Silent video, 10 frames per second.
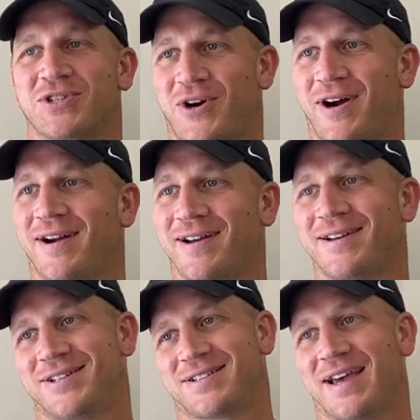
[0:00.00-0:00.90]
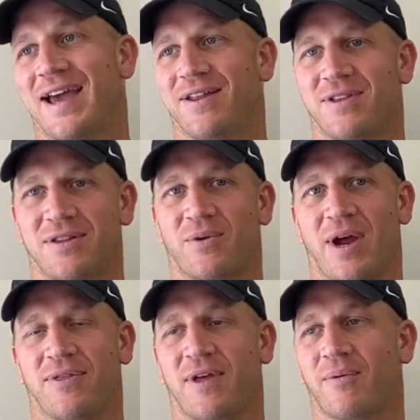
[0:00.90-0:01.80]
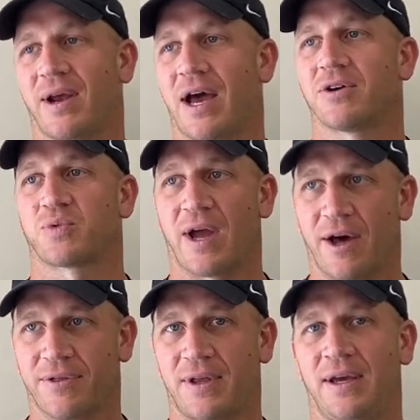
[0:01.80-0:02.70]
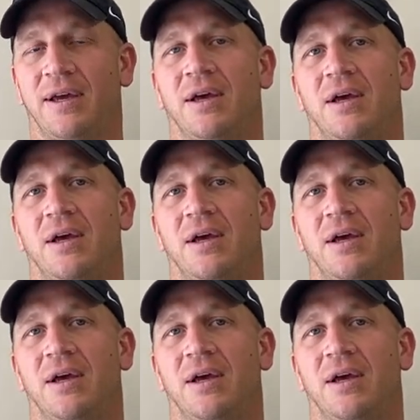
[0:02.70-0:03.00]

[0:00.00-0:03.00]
are, just say, hey, the right thing right now is we're healthy.